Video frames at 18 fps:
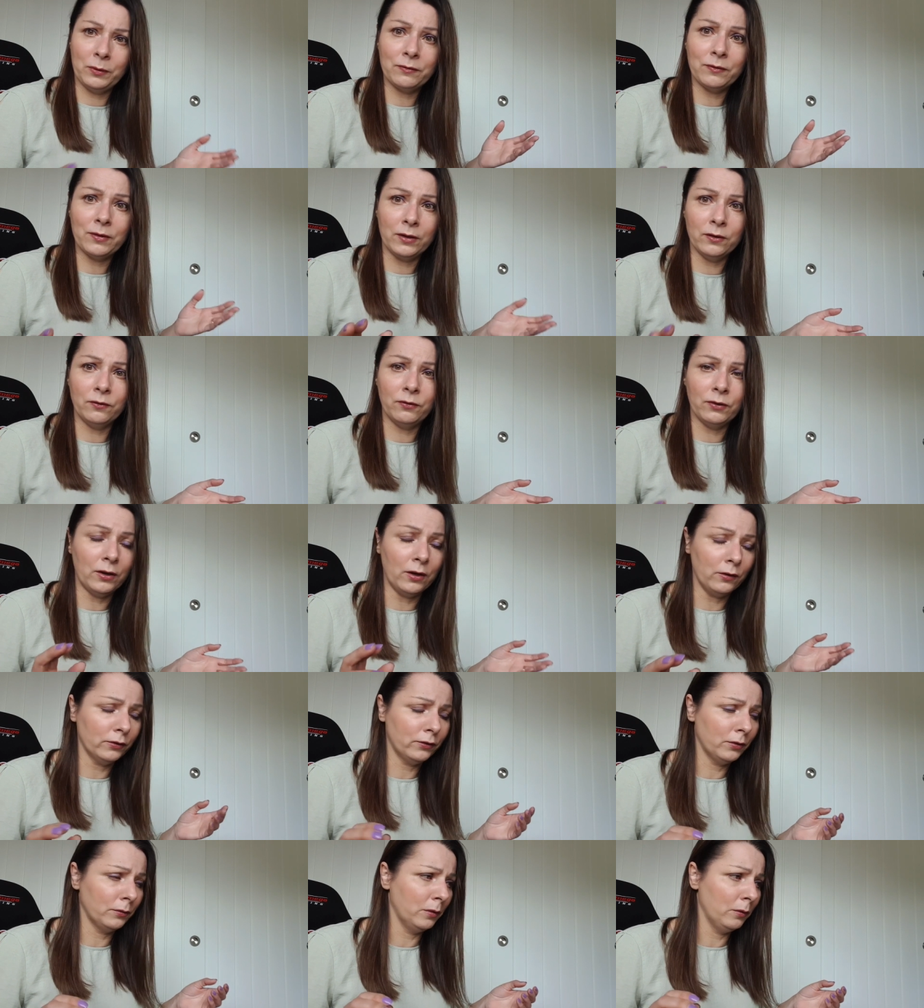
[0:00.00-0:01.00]
with
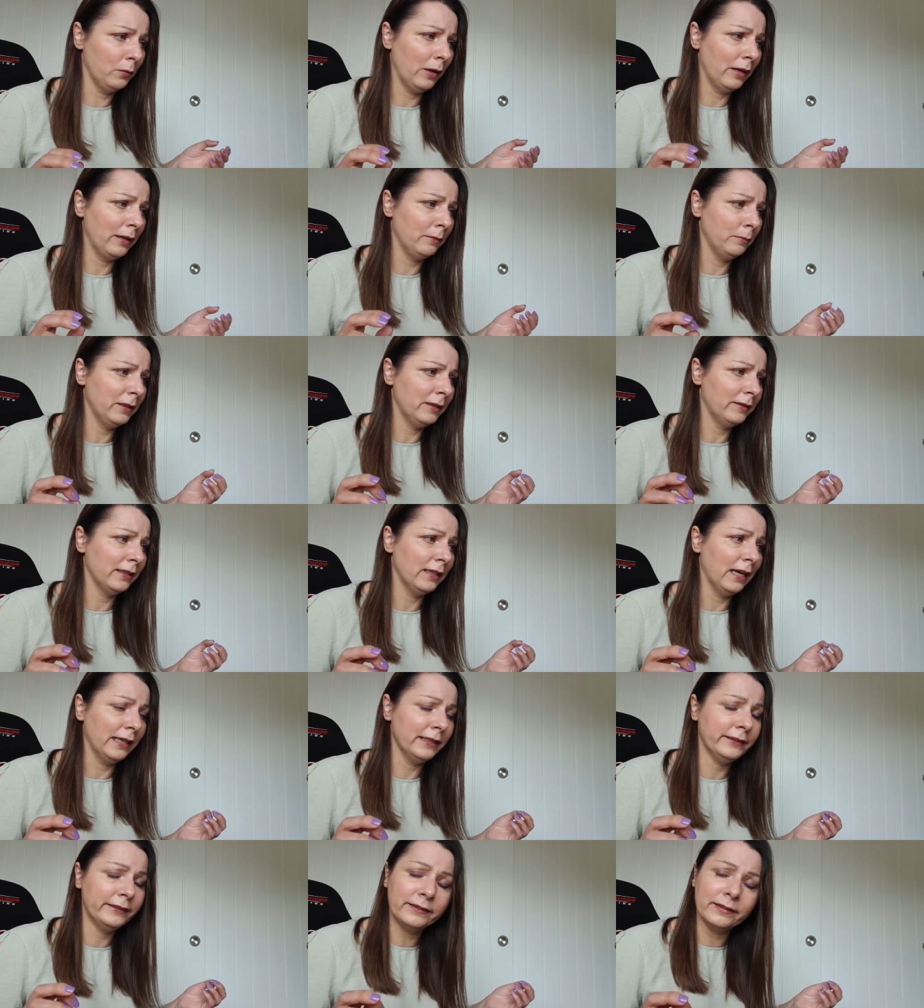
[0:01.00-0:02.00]
another item that went missing
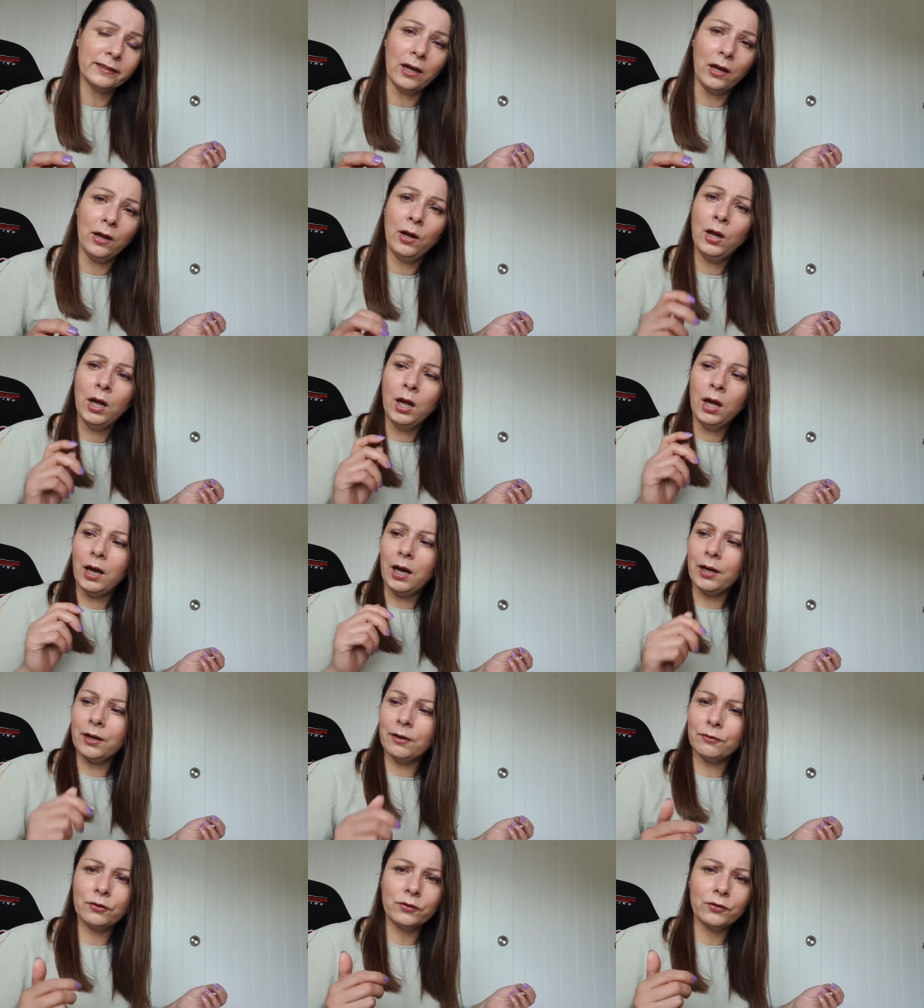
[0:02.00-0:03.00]
ages ago.
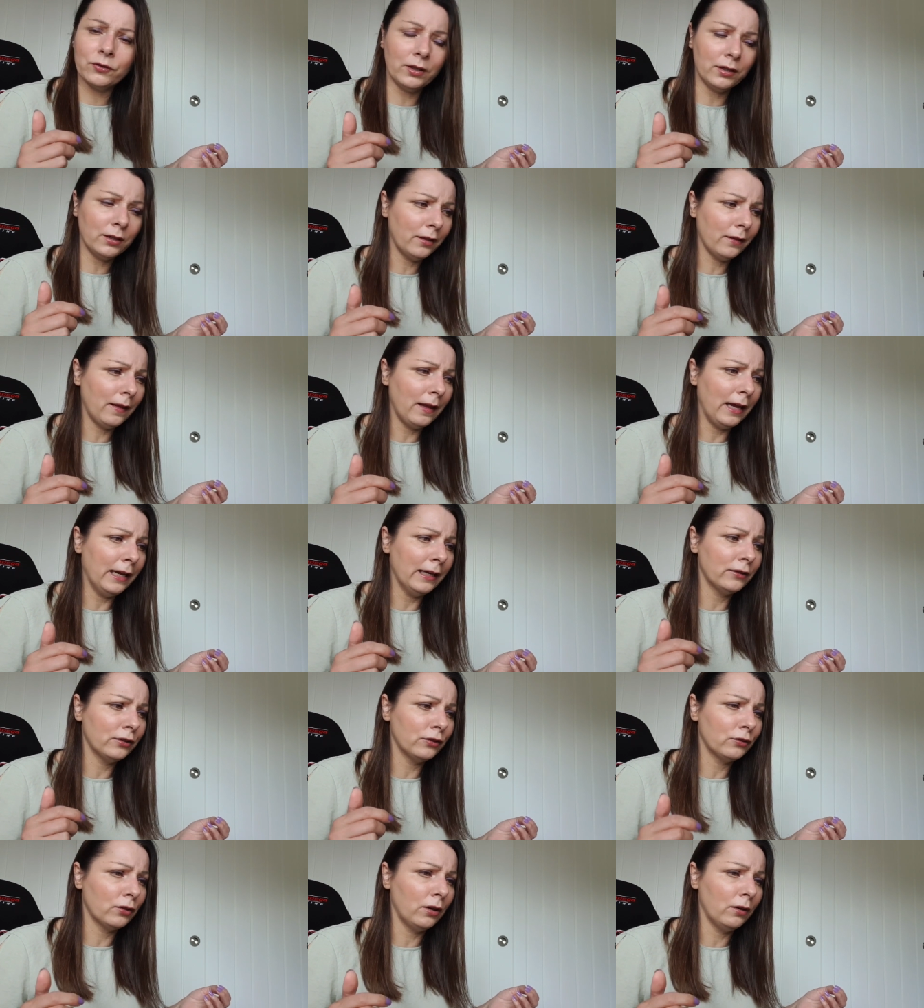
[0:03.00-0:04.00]
And I've just gone on there
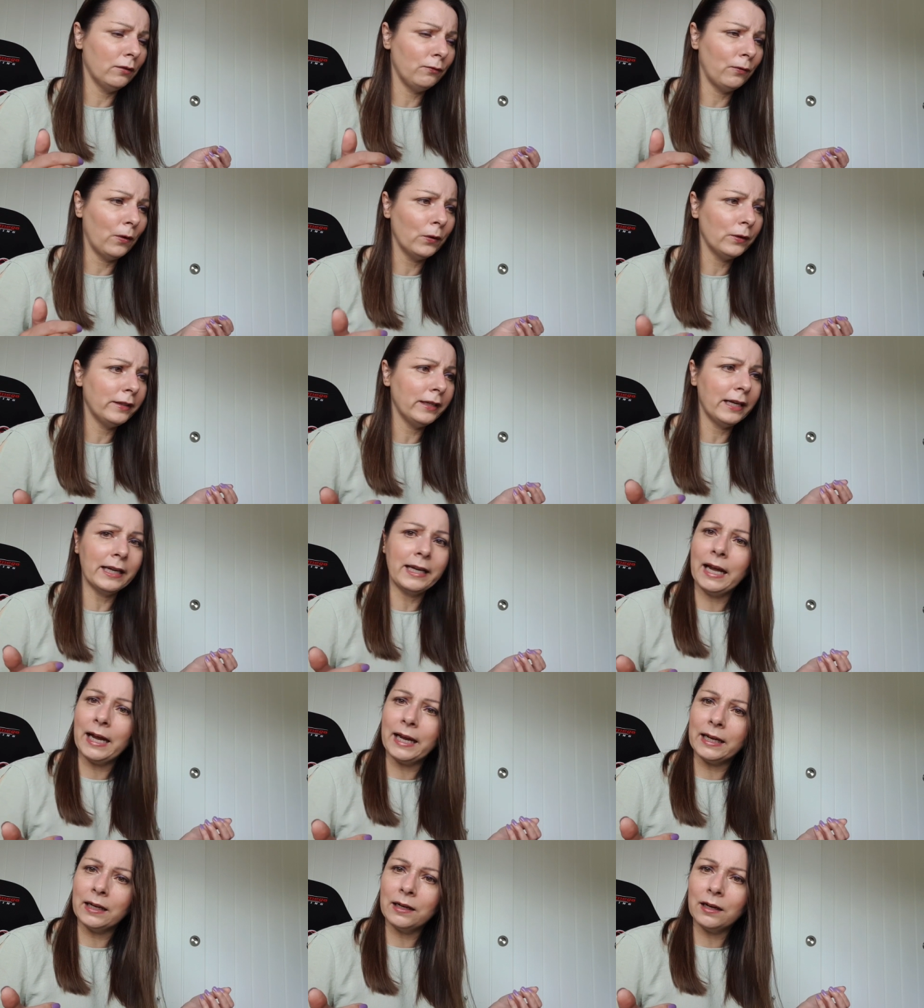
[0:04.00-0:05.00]
to try and find it
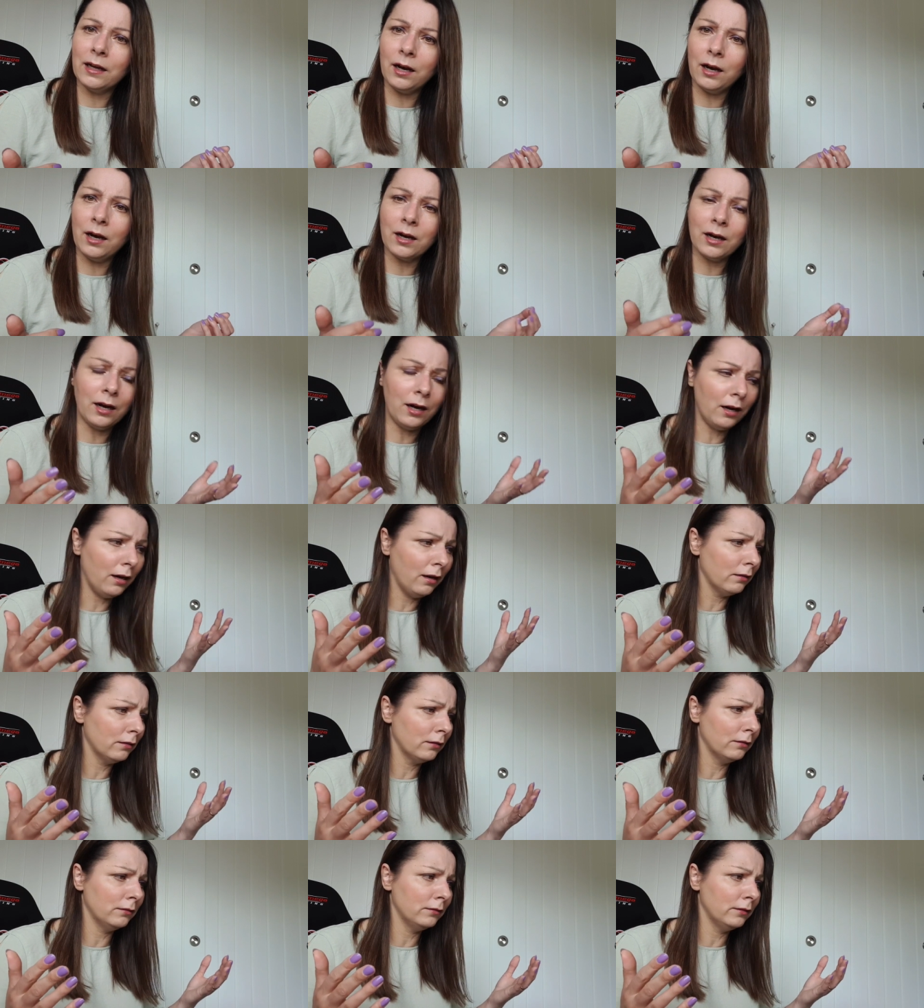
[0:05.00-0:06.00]
again. And I, I
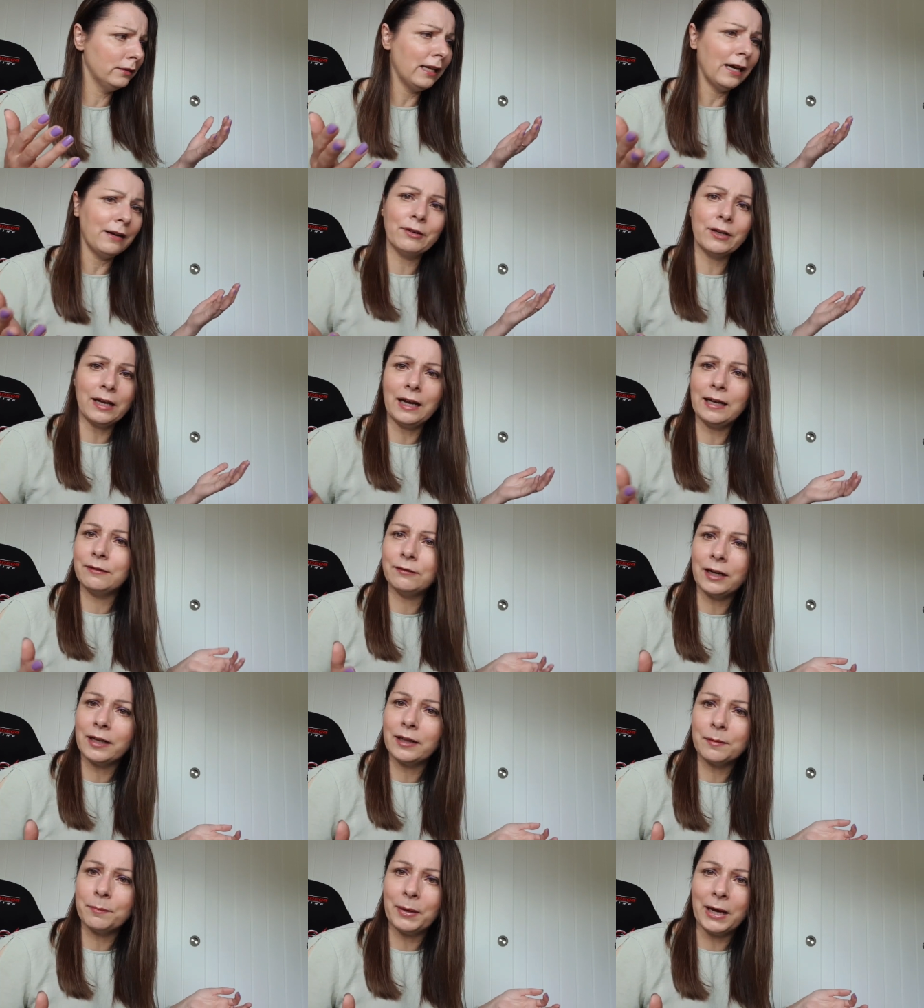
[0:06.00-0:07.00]
can't navigate
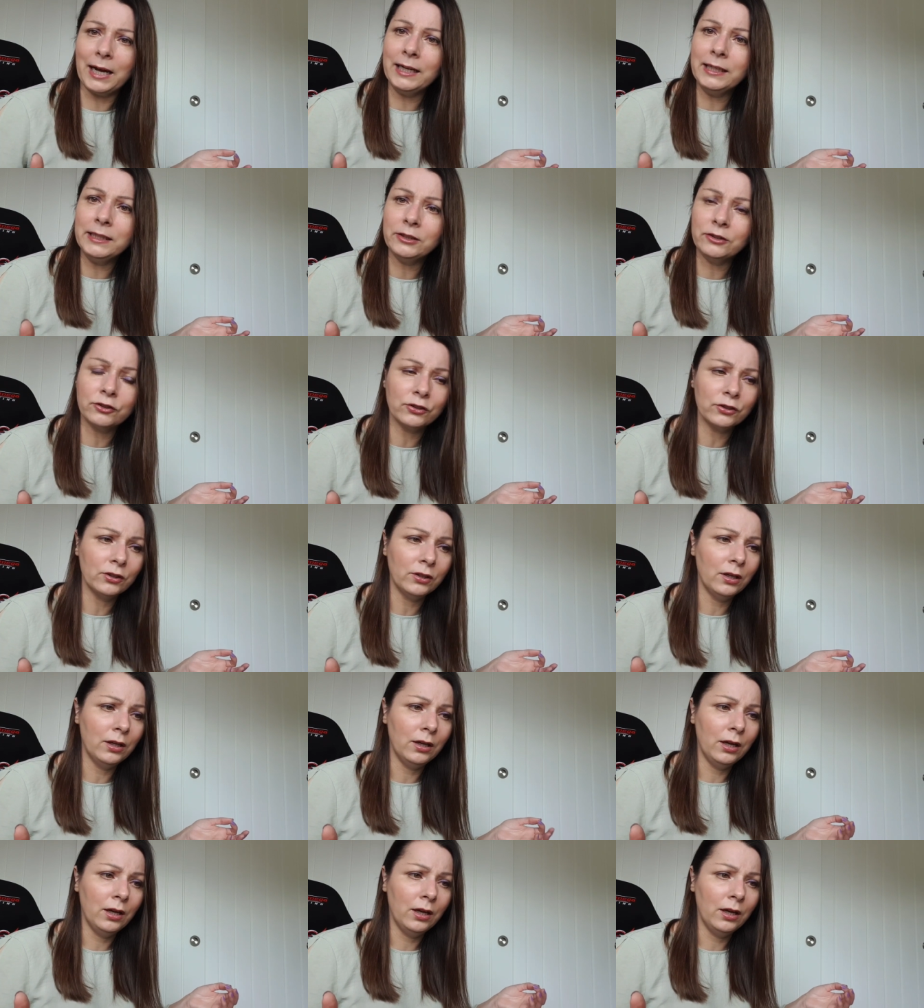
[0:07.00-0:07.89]
around the page.